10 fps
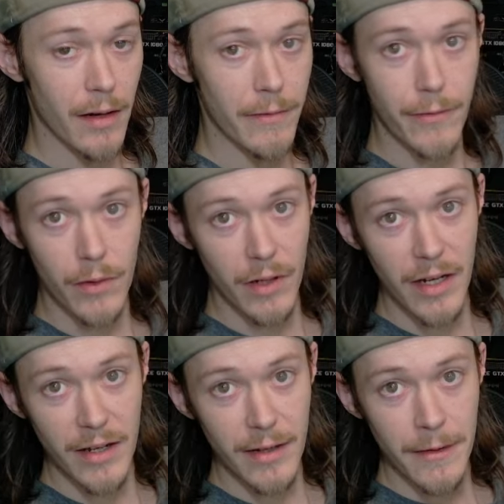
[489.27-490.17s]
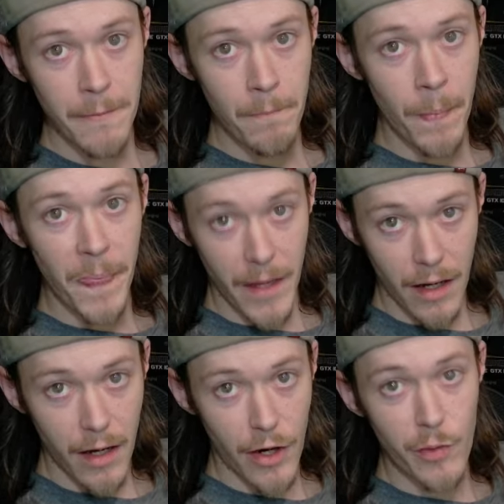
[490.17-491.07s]
for like
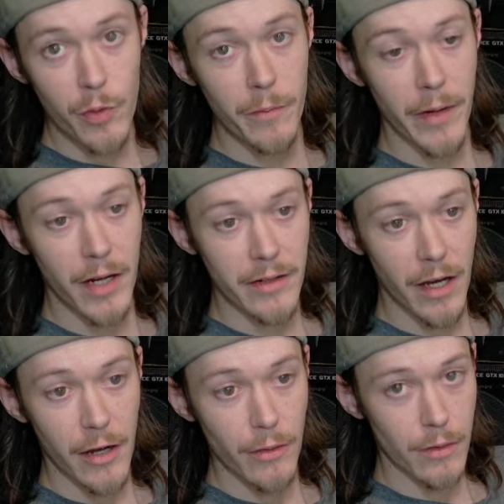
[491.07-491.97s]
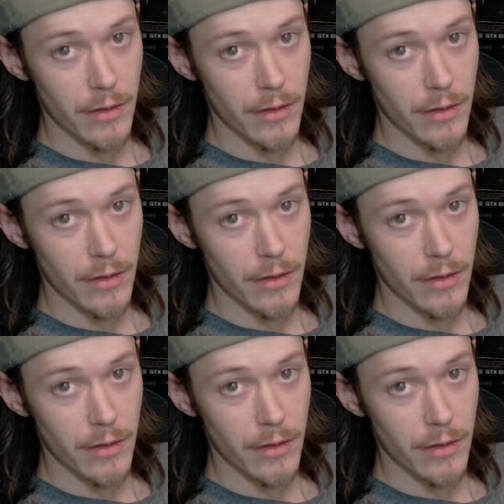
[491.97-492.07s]
hardwarebot.org,